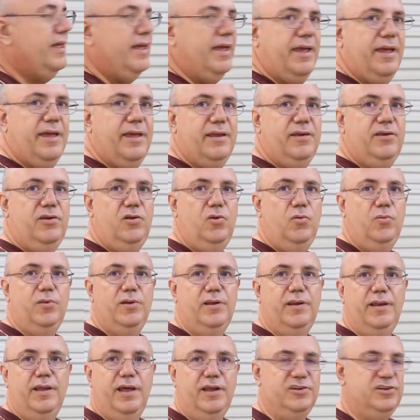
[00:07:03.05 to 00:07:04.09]
And you
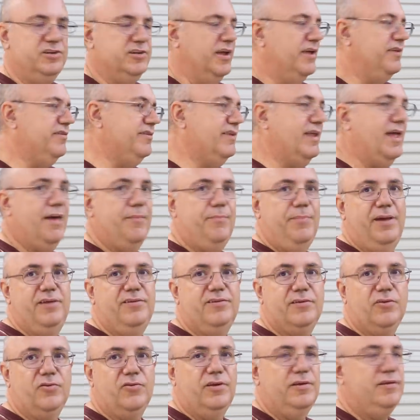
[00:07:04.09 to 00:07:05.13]
would adjust that
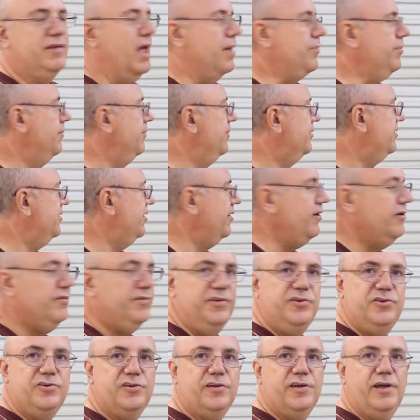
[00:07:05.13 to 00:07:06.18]
based on the type of material
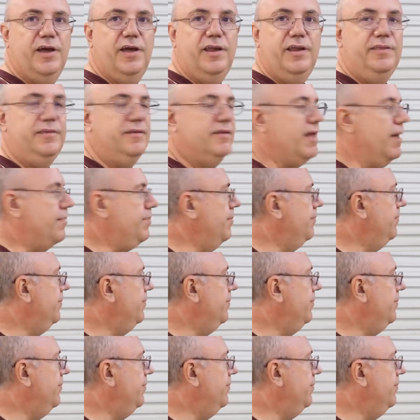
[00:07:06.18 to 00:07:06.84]
that you're cutting, the type